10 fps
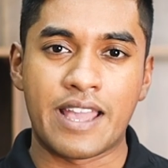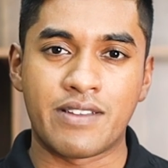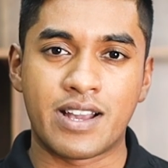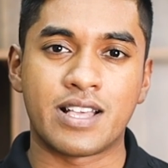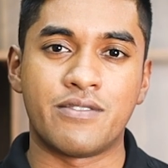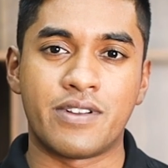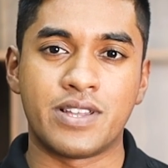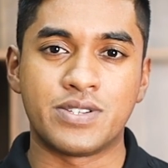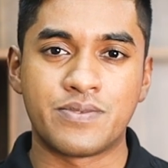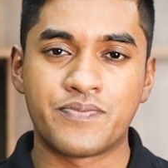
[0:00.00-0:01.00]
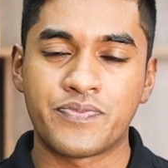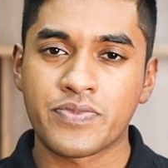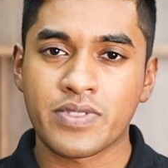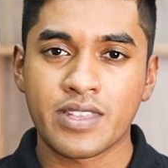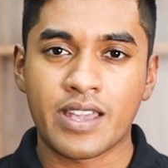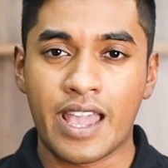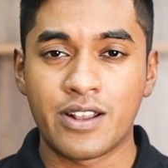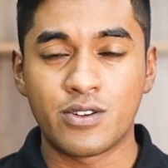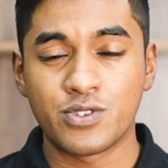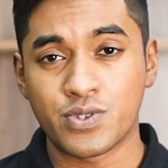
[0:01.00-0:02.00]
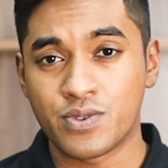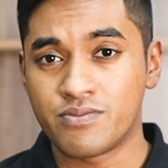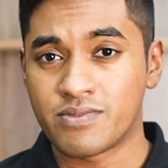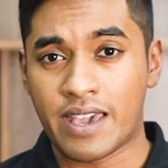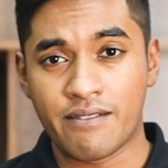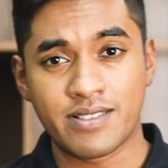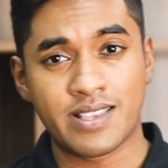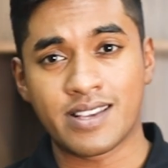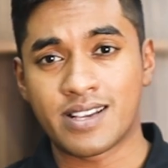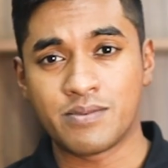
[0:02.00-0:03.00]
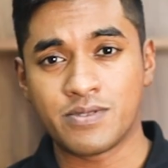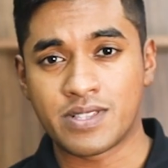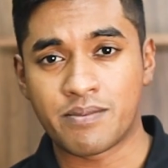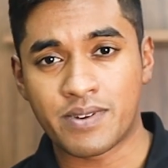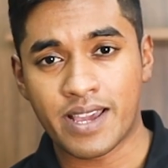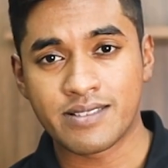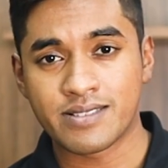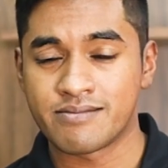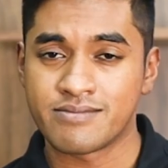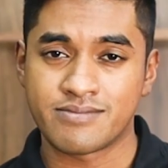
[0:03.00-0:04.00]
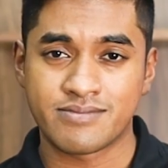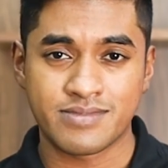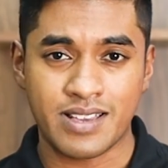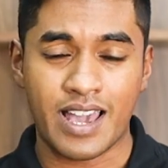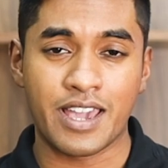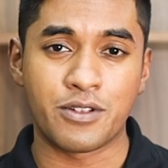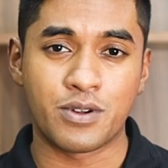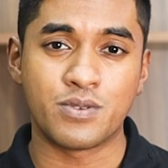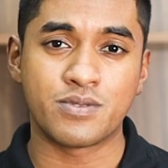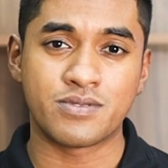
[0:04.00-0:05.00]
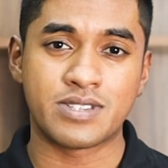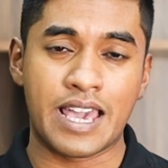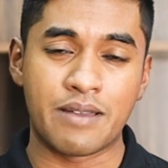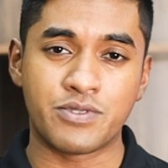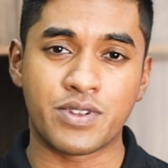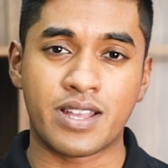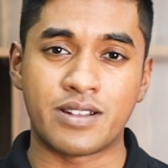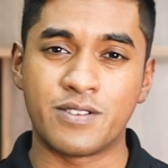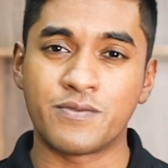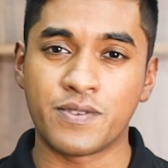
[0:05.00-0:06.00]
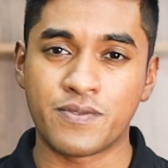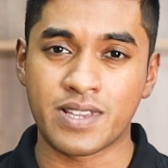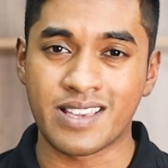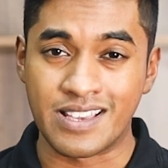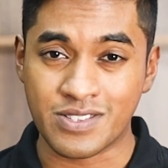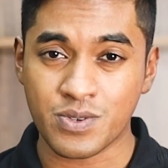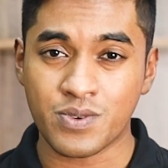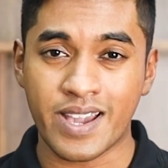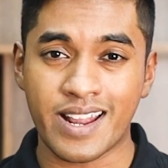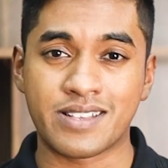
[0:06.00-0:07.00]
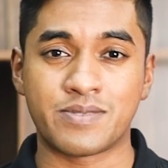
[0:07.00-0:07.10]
area coverage. And also everything comes with a price. I know M three fifty is quite